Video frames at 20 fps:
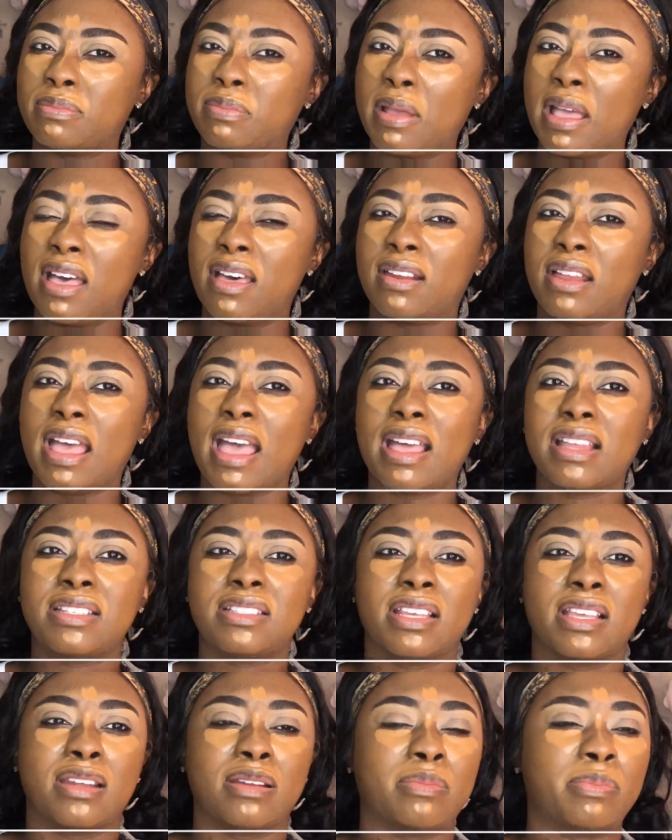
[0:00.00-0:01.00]

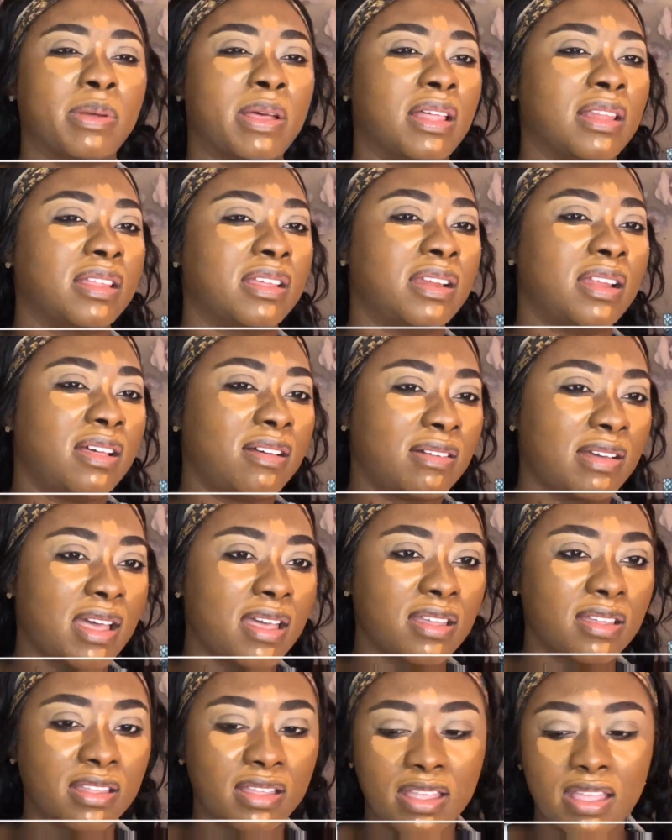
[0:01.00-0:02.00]
eyeshadow palette. Okay.
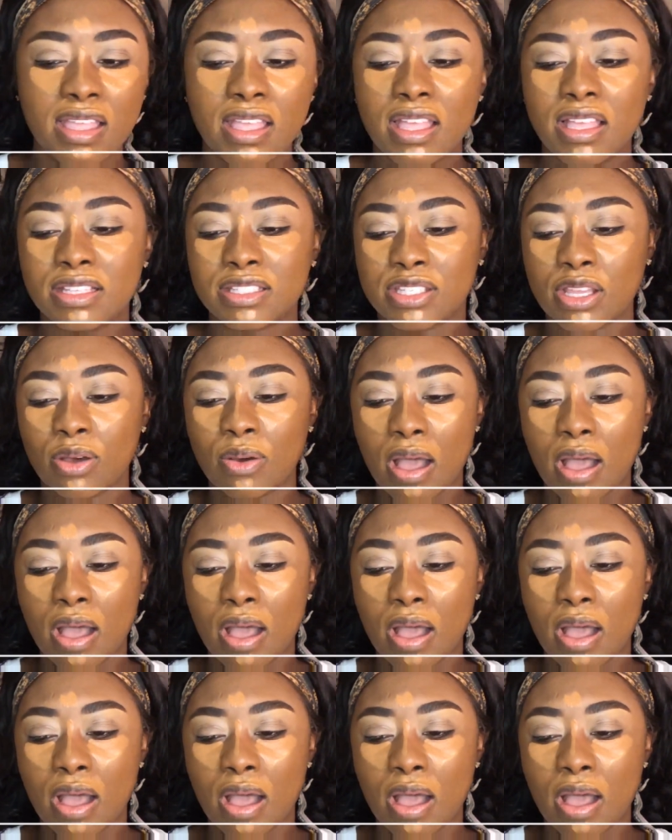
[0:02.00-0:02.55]
So